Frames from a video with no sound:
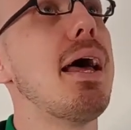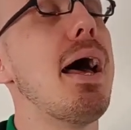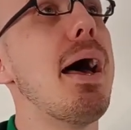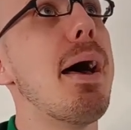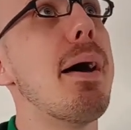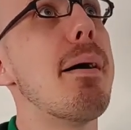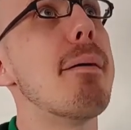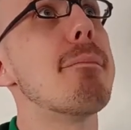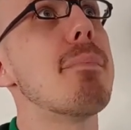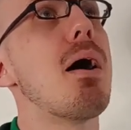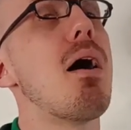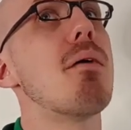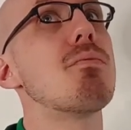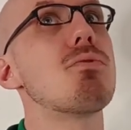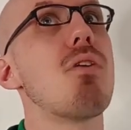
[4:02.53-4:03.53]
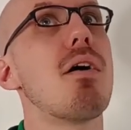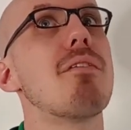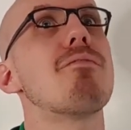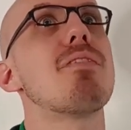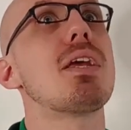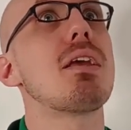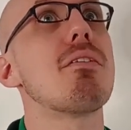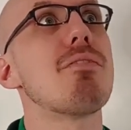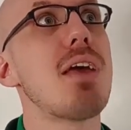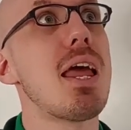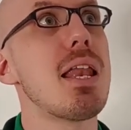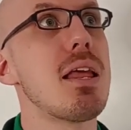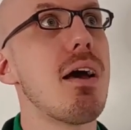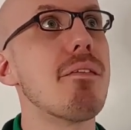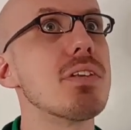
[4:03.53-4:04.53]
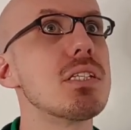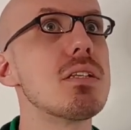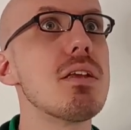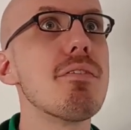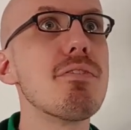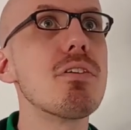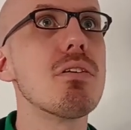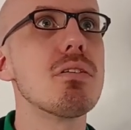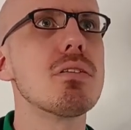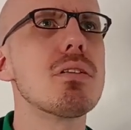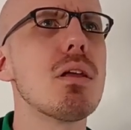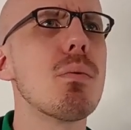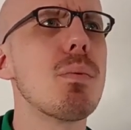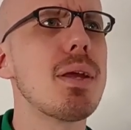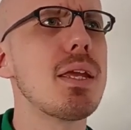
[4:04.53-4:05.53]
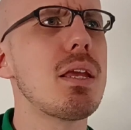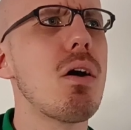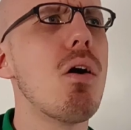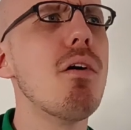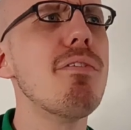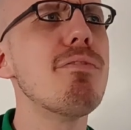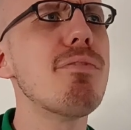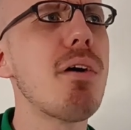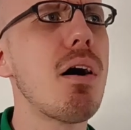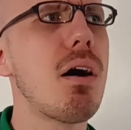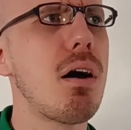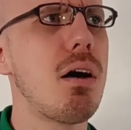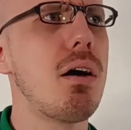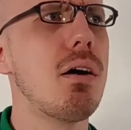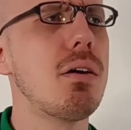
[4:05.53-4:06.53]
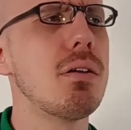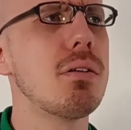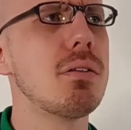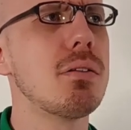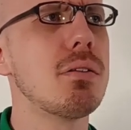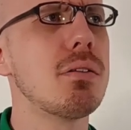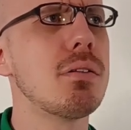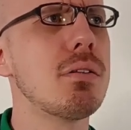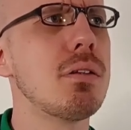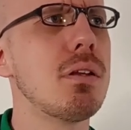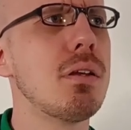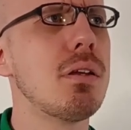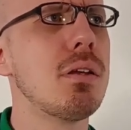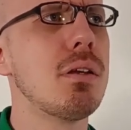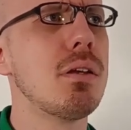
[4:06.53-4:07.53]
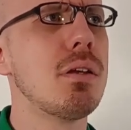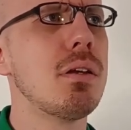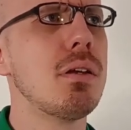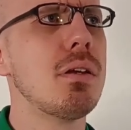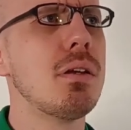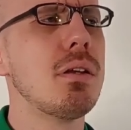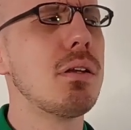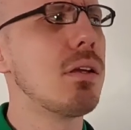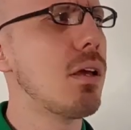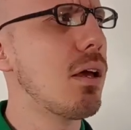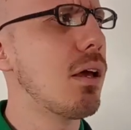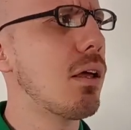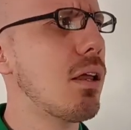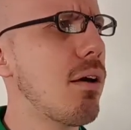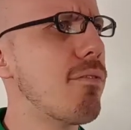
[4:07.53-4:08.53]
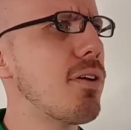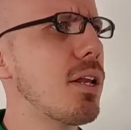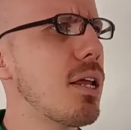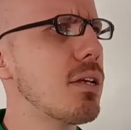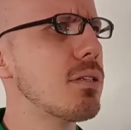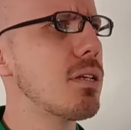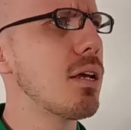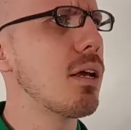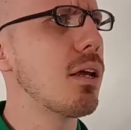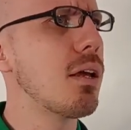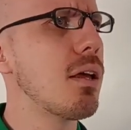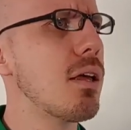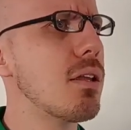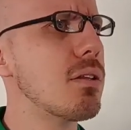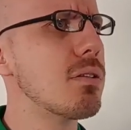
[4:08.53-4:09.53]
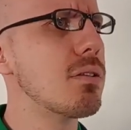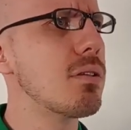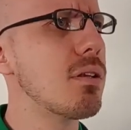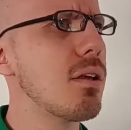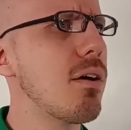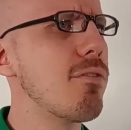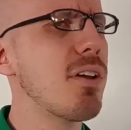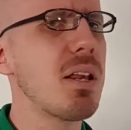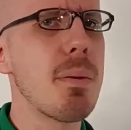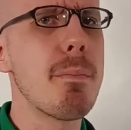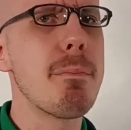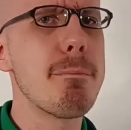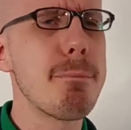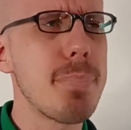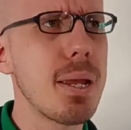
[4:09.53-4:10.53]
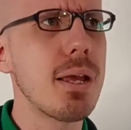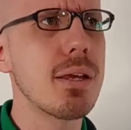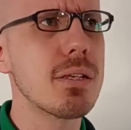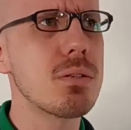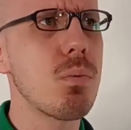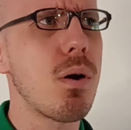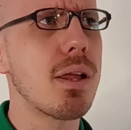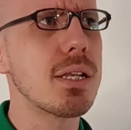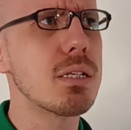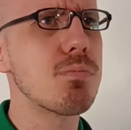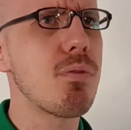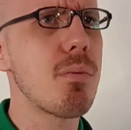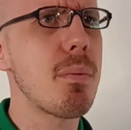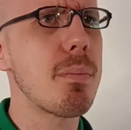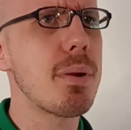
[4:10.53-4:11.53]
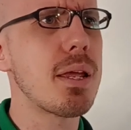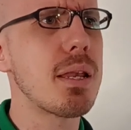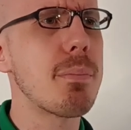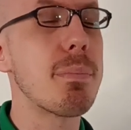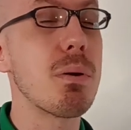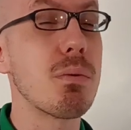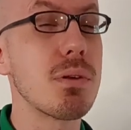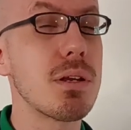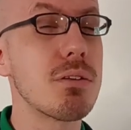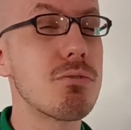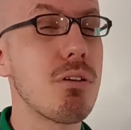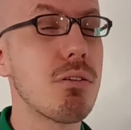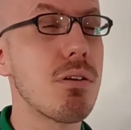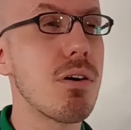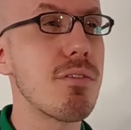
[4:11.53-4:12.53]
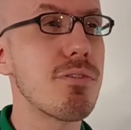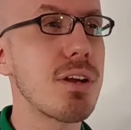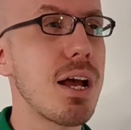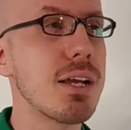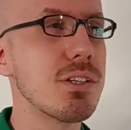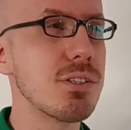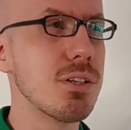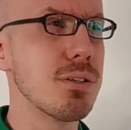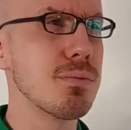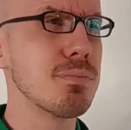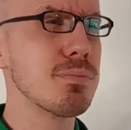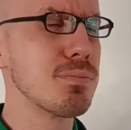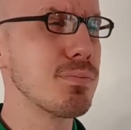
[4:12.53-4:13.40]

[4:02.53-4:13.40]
I'm trying to think of any other certificates that we offer. Yeah, I think that's it. And I think the biggest one is probably the builder control notification.